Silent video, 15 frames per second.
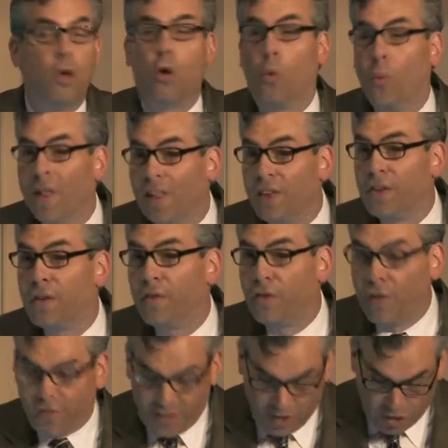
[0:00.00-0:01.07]
relative
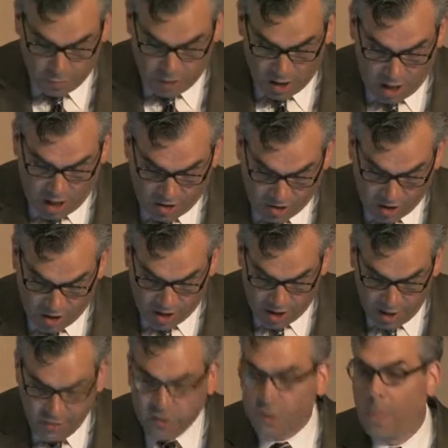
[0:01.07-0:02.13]
to feasible
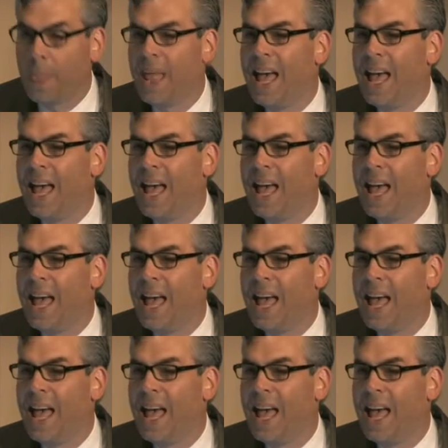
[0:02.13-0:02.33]
alternatives.